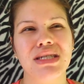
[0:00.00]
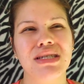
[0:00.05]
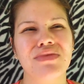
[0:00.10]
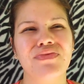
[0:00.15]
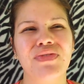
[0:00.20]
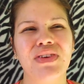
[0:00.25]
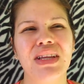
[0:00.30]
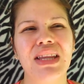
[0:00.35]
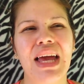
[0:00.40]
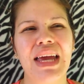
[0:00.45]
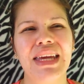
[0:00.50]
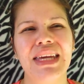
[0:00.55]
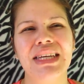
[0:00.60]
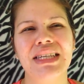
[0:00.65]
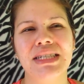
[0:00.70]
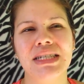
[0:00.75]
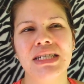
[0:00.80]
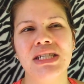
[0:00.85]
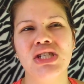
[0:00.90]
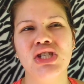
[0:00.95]
feel like it
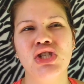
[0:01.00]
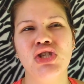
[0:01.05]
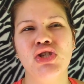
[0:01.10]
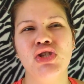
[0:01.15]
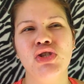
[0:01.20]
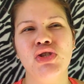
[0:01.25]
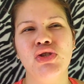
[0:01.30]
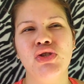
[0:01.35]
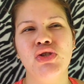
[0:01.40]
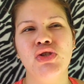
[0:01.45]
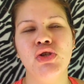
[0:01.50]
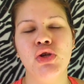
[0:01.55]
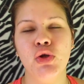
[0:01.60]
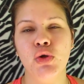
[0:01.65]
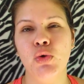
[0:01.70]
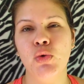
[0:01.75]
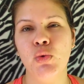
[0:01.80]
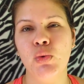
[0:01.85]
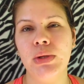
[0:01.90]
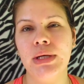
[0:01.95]
didn't
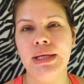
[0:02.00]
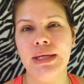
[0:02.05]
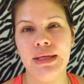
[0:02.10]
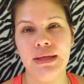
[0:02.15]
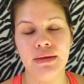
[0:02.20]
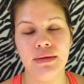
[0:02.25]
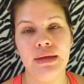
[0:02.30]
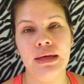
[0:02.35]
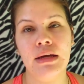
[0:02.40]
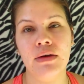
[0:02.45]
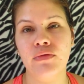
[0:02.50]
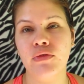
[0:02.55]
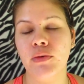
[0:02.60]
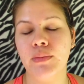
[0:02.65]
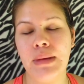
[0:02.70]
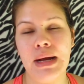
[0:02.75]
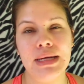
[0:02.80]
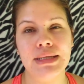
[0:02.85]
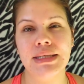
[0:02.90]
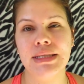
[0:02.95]
do anything for
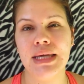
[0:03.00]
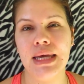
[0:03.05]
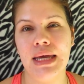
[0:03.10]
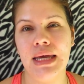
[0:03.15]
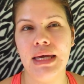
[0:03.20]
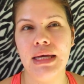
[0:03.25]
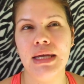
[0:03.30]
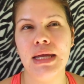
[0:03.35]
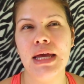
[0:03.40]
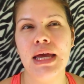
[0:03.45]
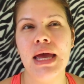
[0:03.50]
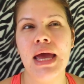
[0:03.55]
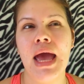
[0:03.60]
my skin,